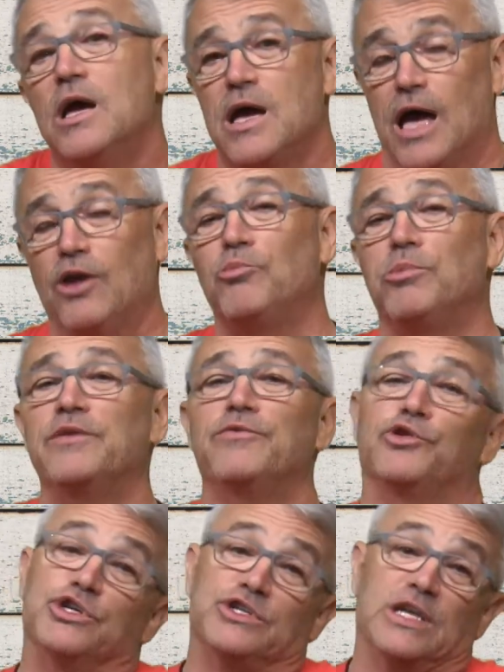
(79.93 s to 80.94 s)
I don't believe they're
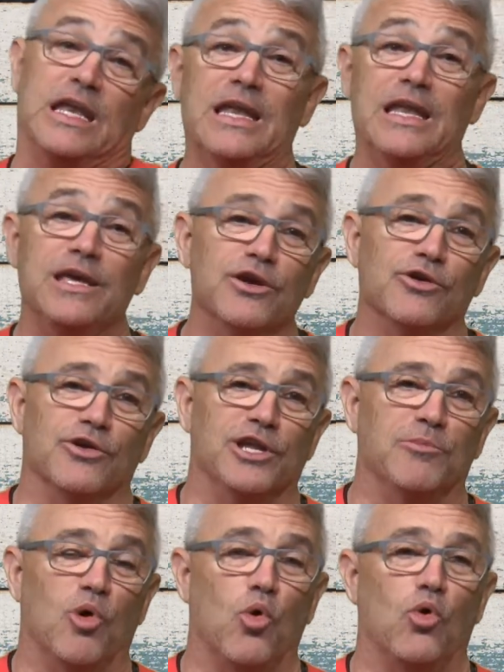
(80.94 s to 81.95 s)
just near
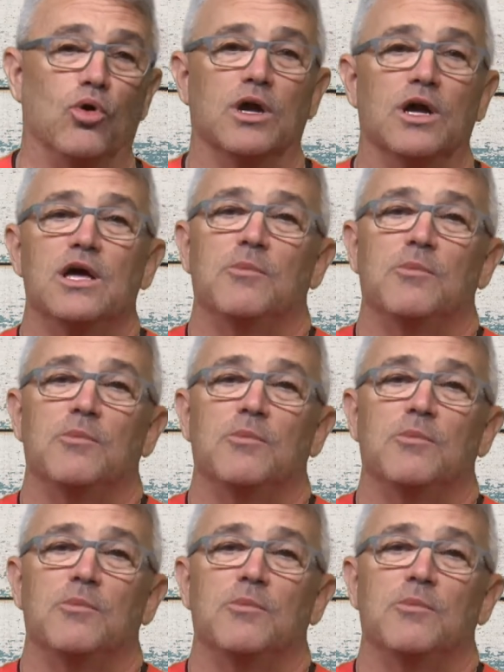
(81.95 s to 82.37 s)
anymore,